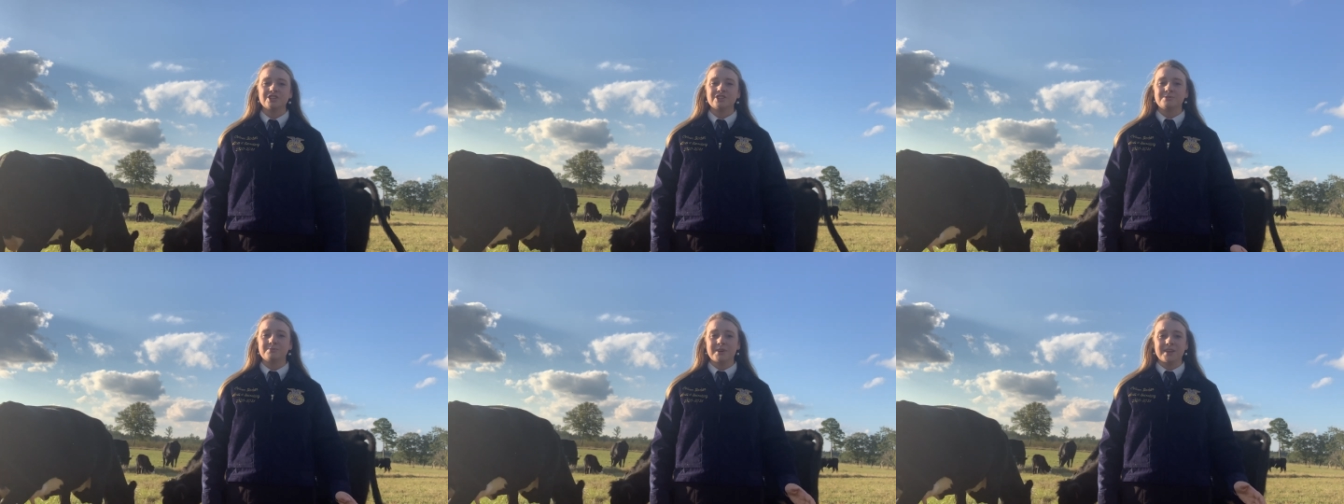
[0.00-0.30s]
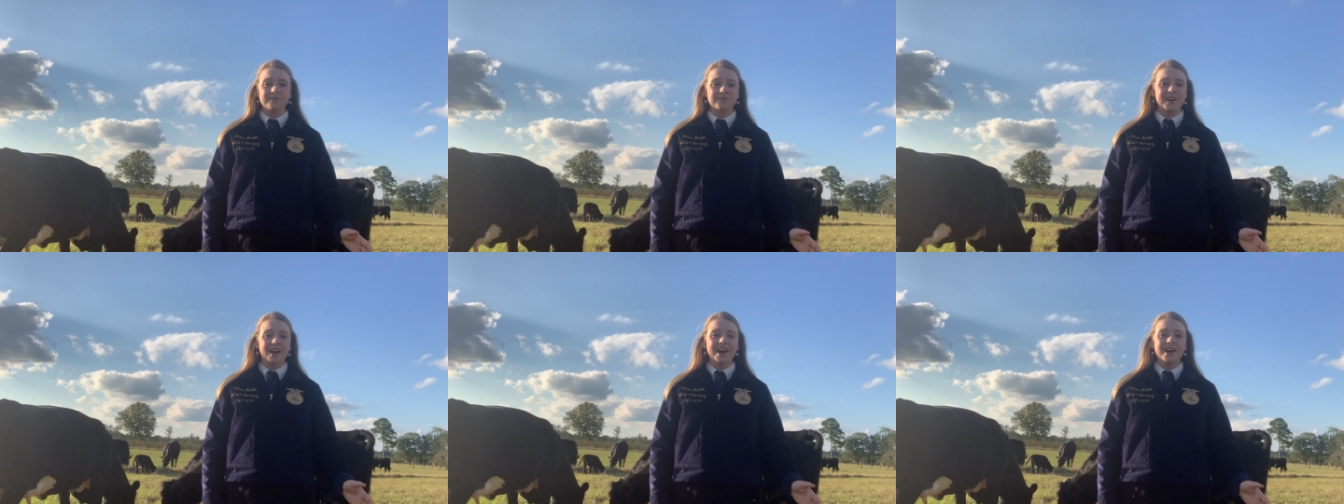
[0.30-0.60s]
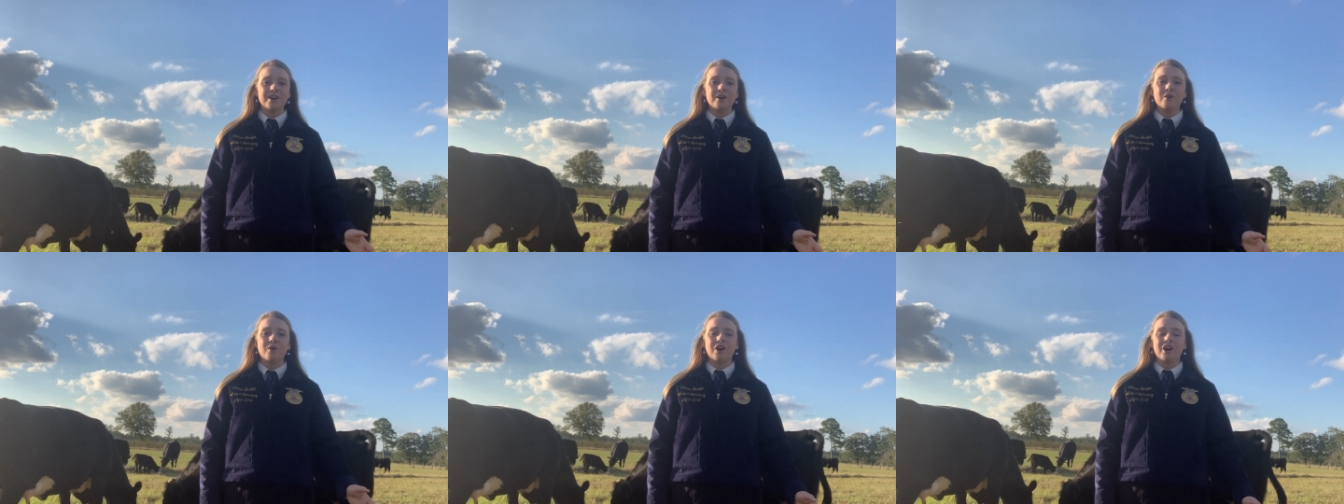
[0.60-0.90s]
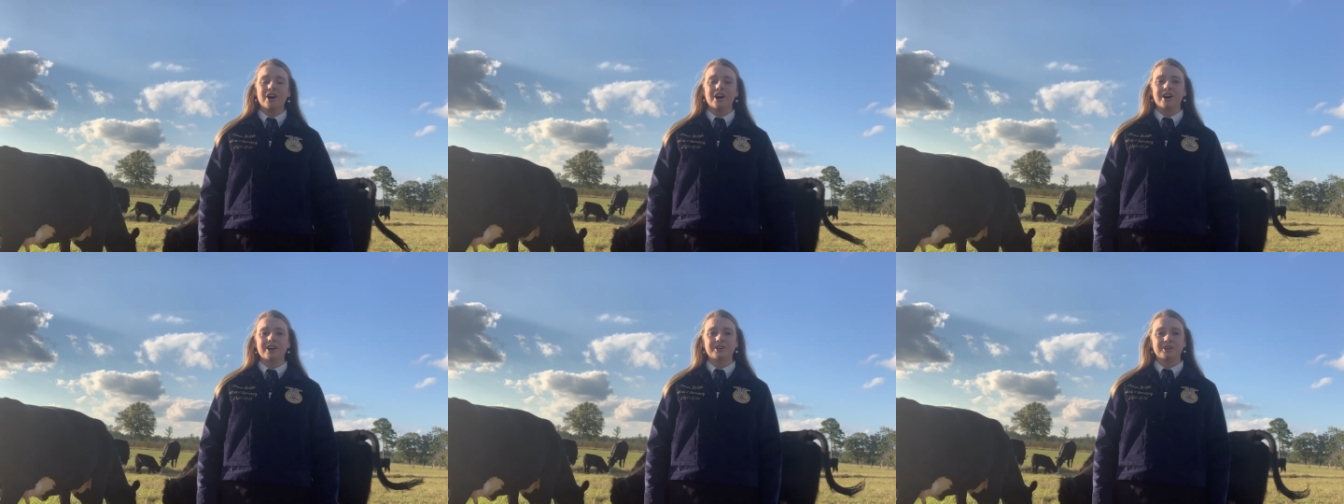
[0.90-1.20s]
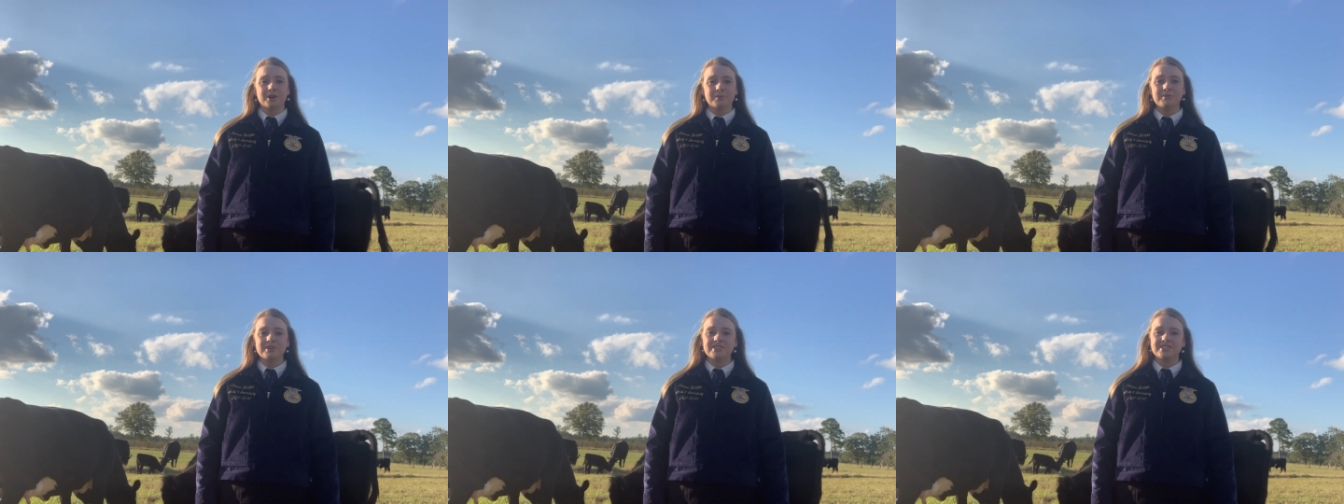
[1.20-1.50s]
Beef cattle are
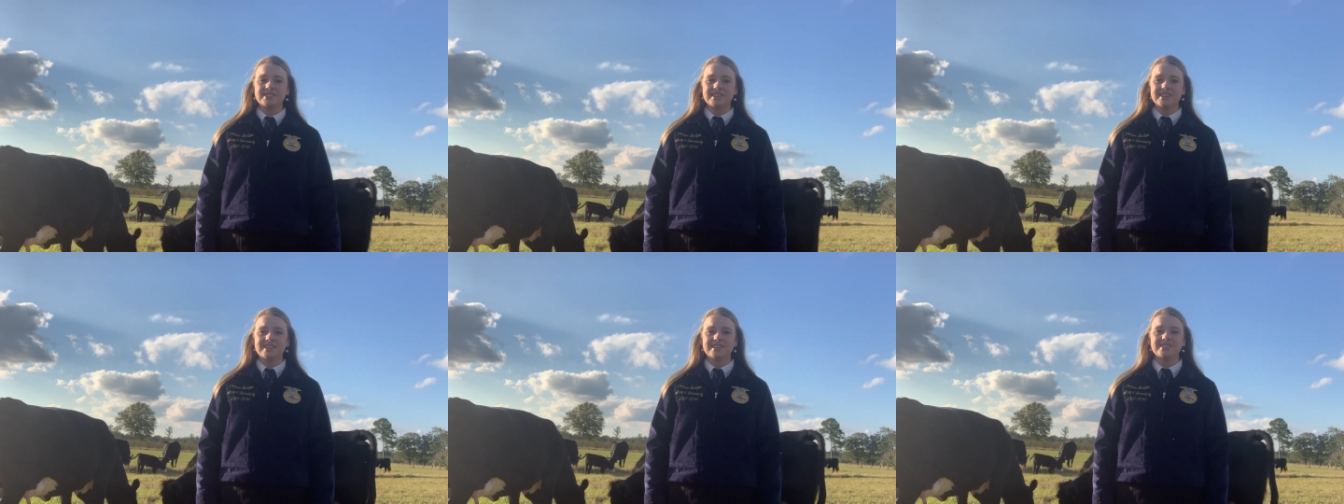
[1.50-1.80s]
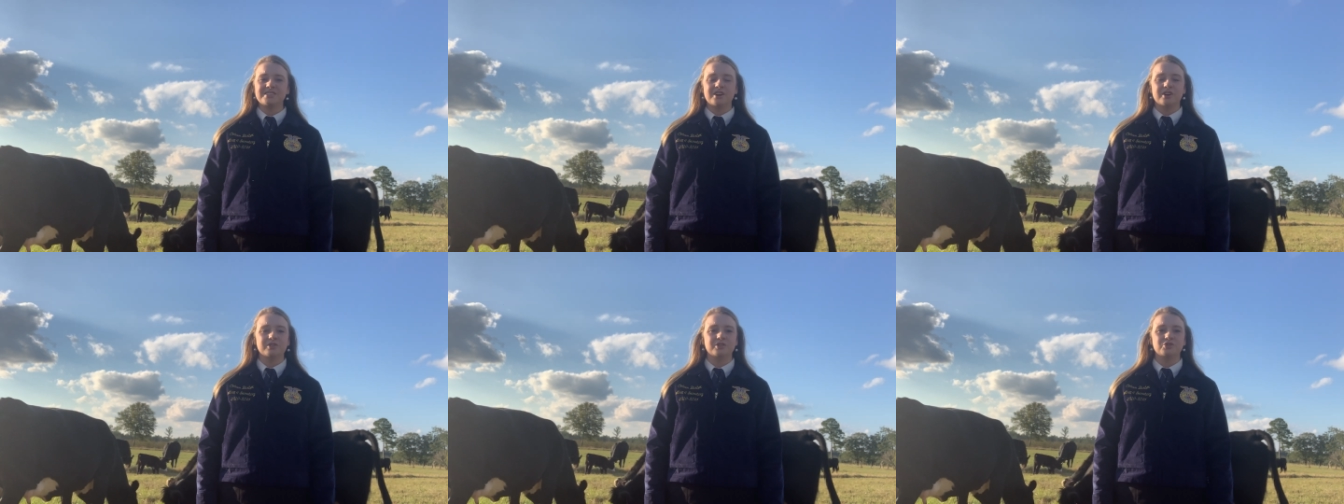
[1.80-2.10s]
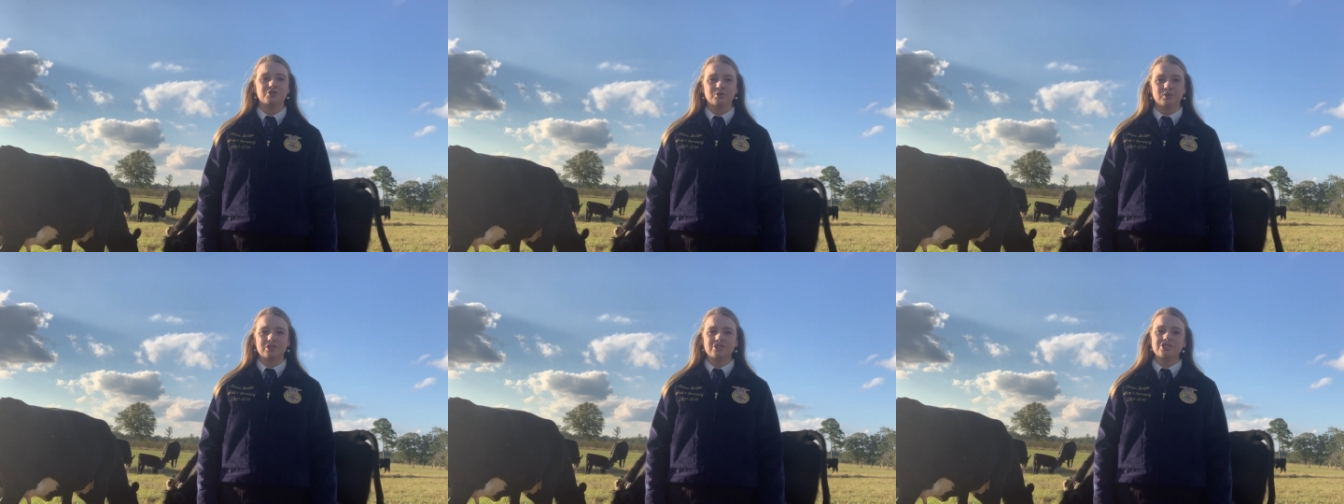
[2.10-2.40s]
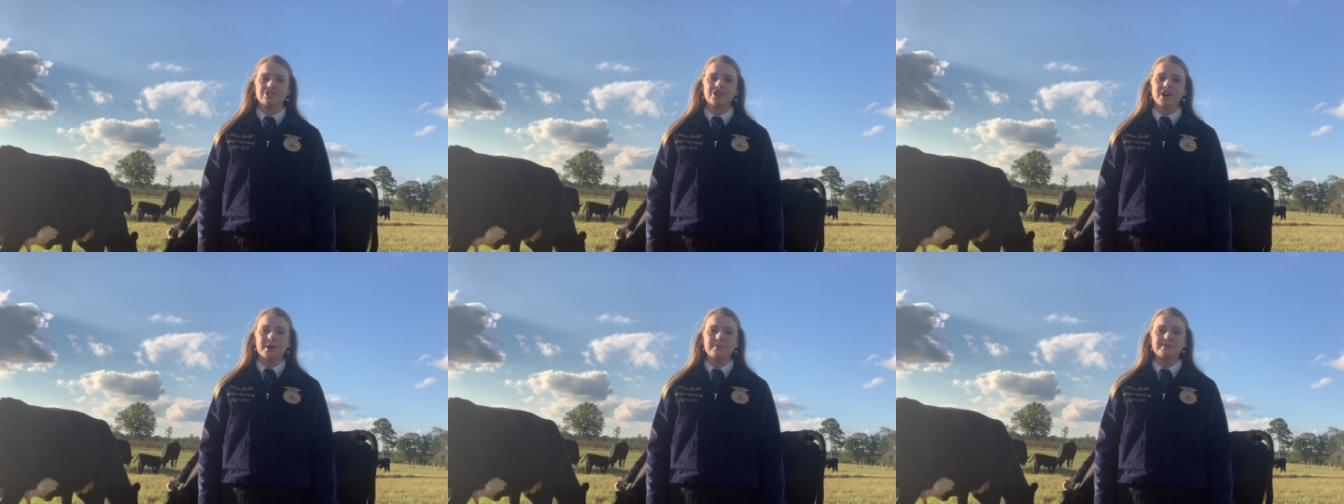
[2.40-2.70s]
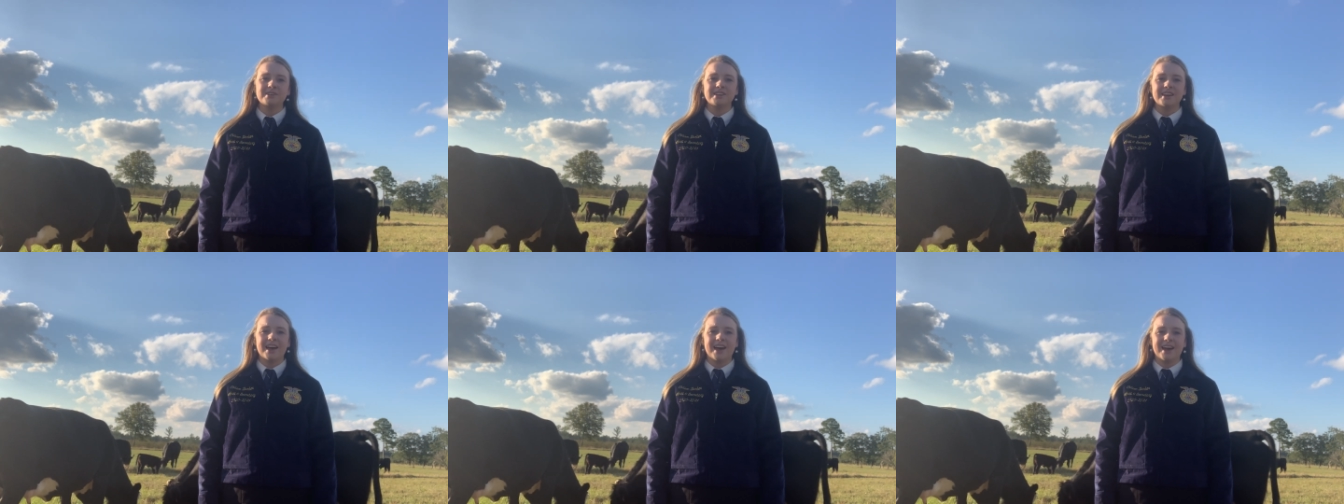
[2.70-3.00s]
number six on the Georgia Top
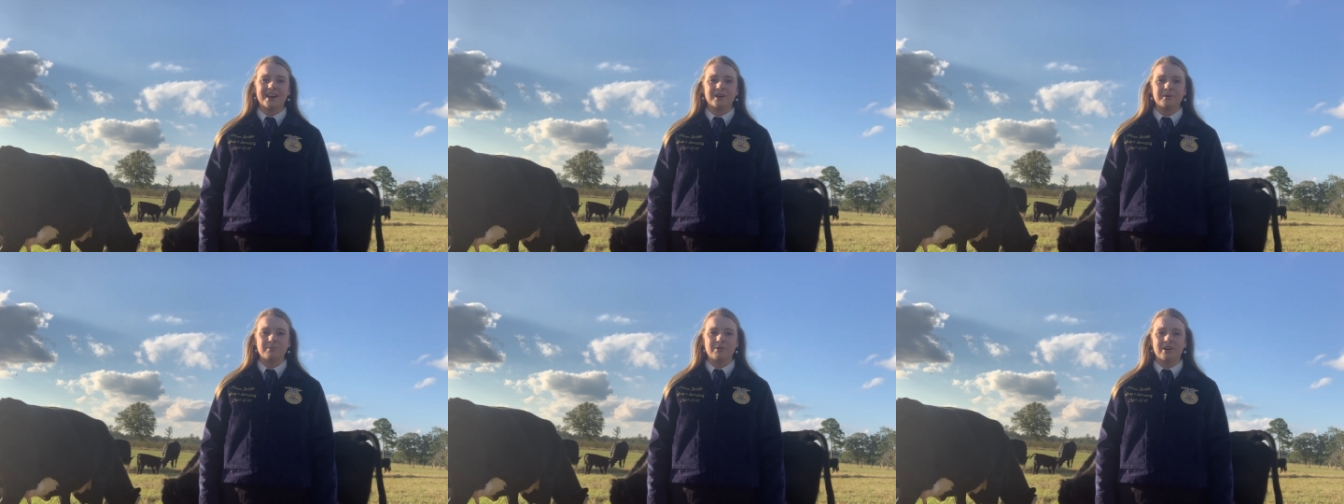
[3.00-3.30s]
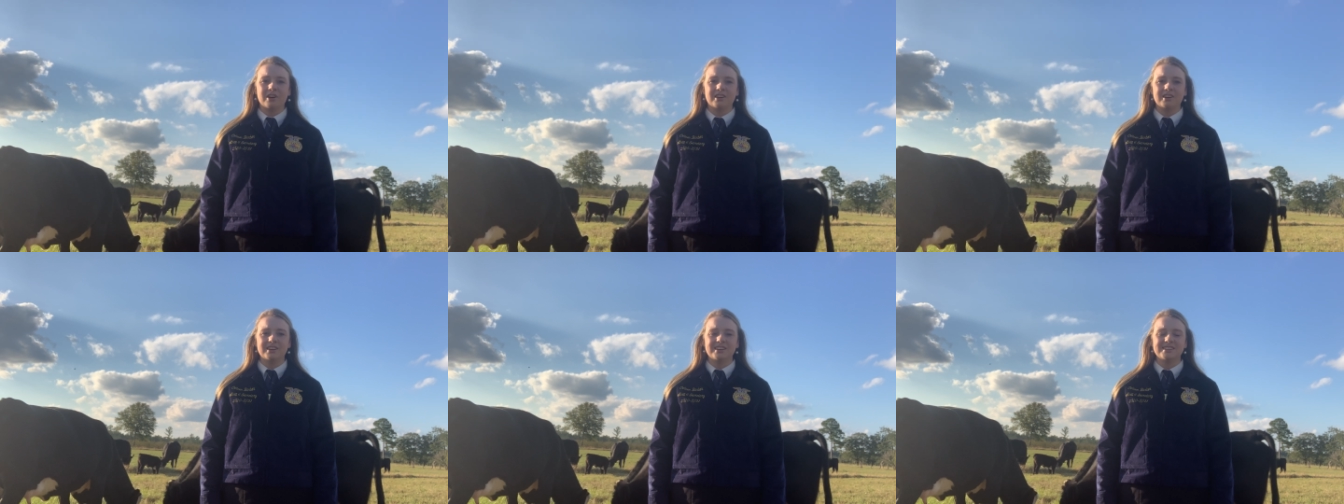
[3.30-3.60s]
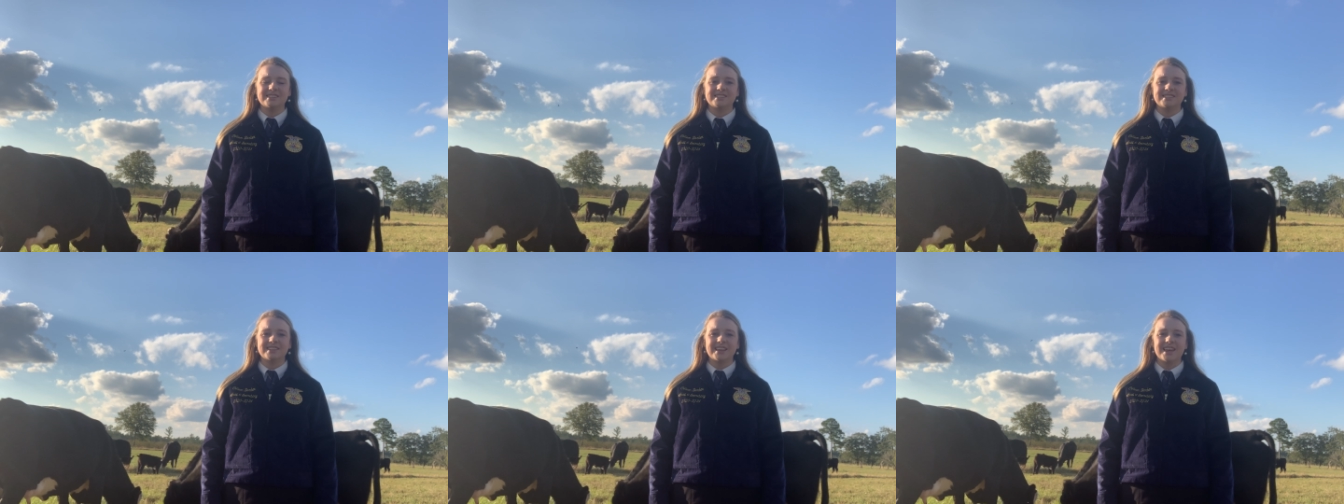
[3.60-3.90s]
10 Ag Commodities